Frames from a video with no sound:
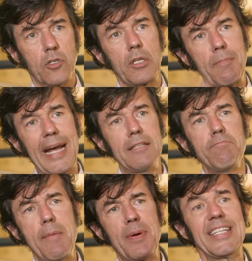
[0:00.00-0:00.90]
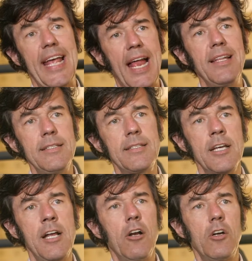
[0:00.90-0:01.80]
So the mind map at the end
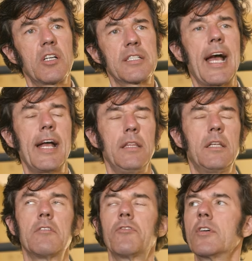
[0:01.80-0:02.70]
looks kind of,